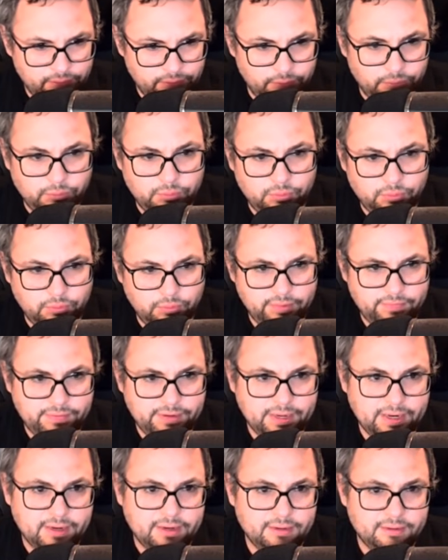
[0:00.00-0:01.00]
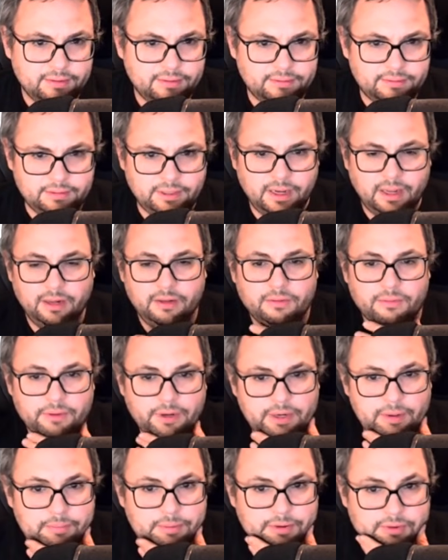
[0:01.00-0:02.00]
Ooh, we've got a
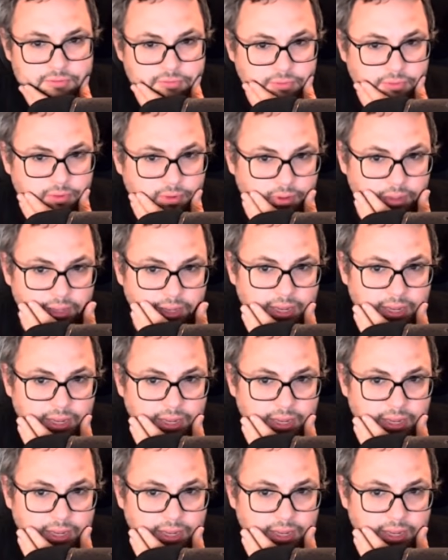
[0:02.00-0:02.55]
coloring puzzle.